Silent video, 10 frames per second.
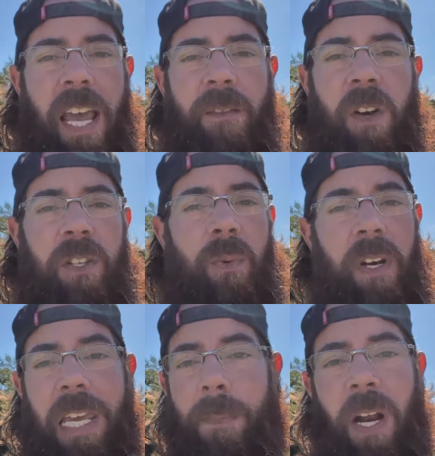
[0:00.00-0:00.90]
cameras, you
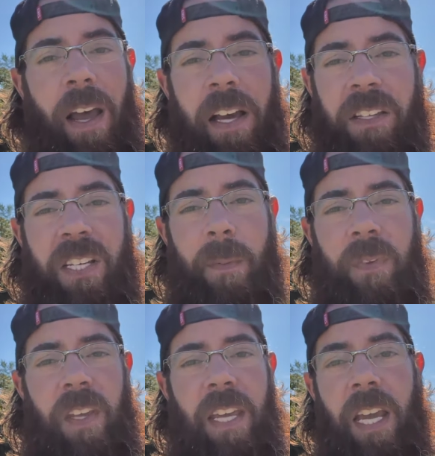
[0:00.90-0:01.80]
want to keep an eye on
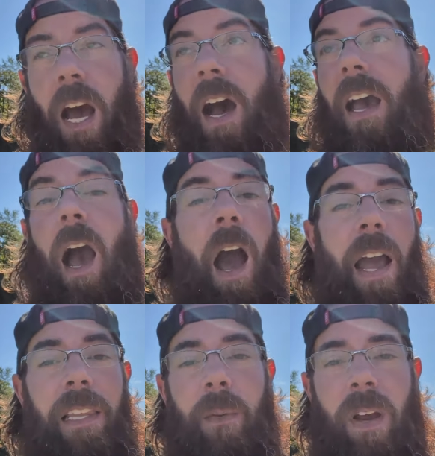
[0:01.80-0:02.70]
something, I
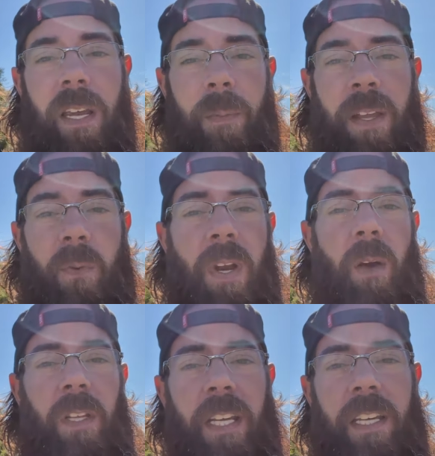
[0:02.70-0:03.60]
highly recommend
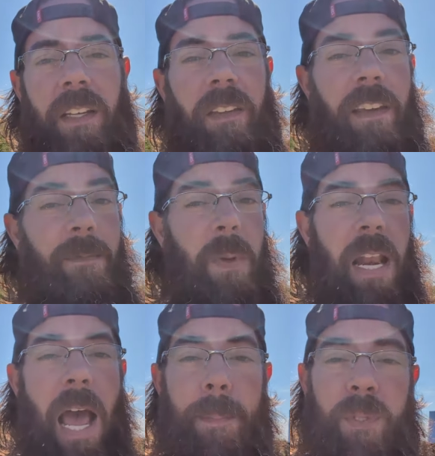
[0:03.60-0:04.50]
Reolink. They've
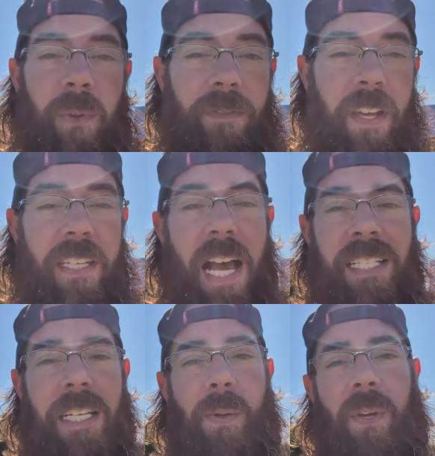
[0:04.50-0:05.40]
been absolutely
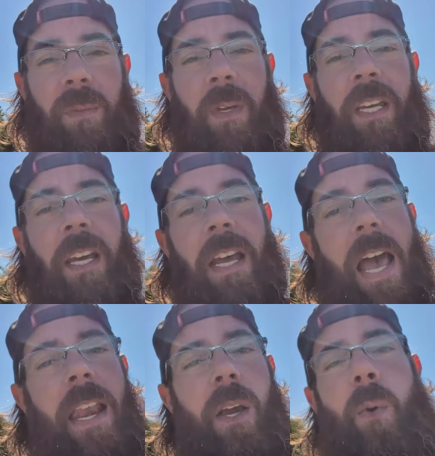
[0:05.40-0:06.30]
fantastic with me.
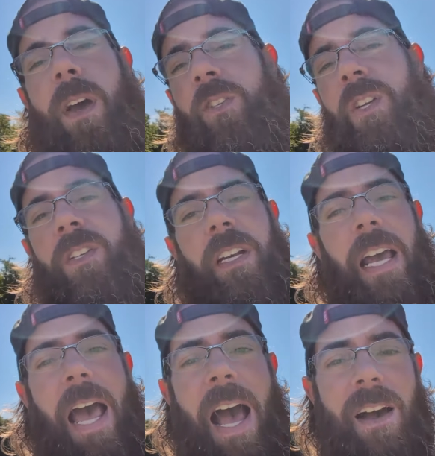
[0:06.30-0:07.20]
Any questions that
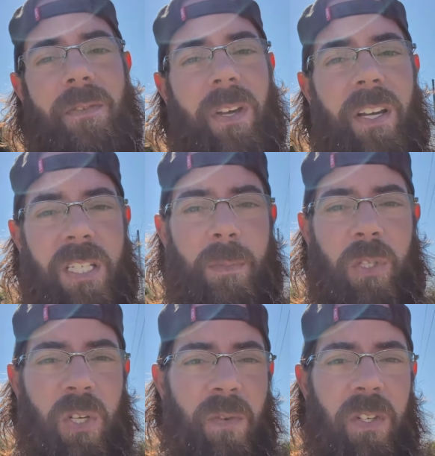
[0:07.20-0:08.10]
I have, the customer
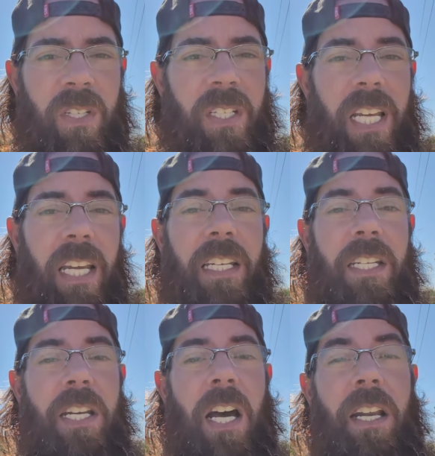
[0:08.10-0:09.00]
service is second
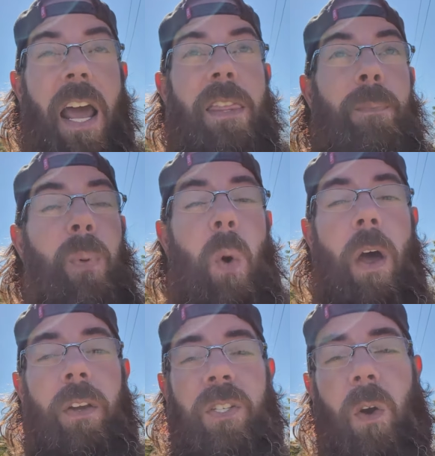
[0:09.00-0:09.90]
to none, and the
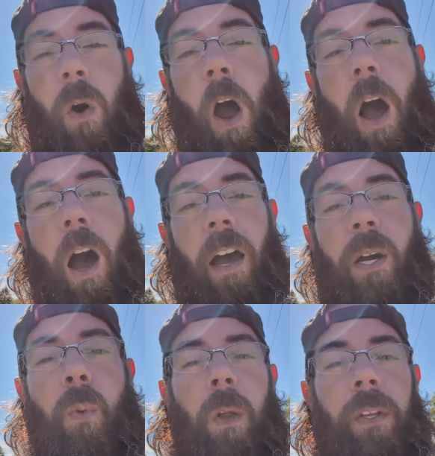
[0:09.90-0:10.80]
products are a high
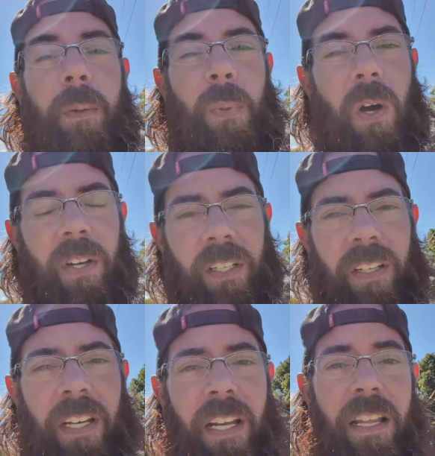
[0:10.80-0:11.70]
quality product.
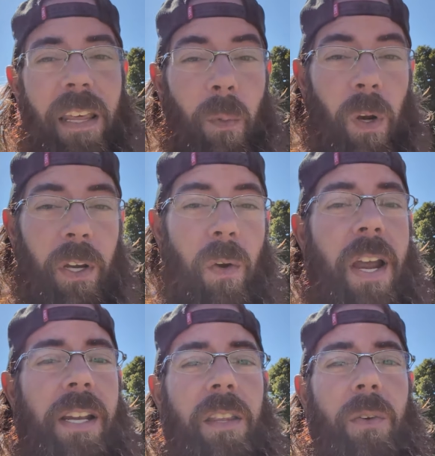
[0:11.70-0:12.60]
They work
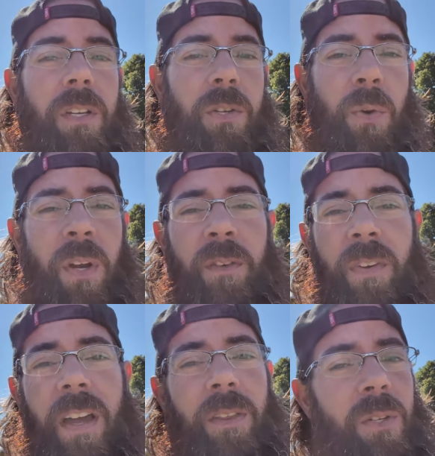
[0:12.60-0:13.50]
great, they're intuitive,
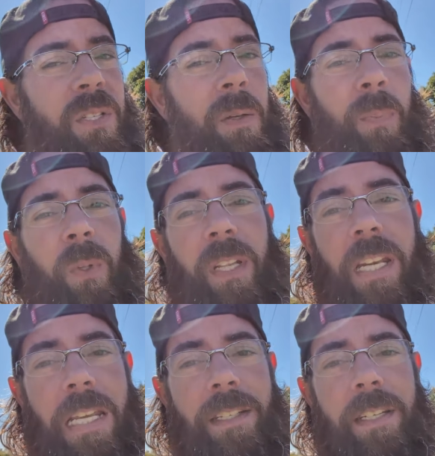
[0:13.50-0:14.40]
and they're simple
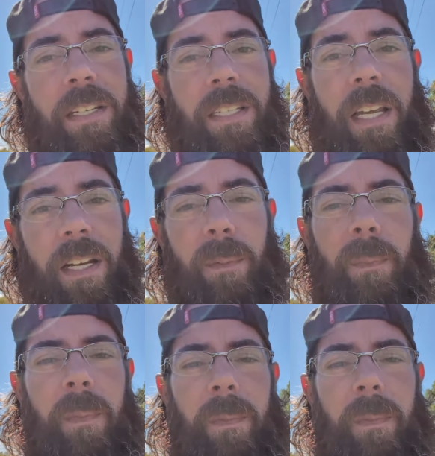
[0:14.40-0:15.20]
and easy to set up.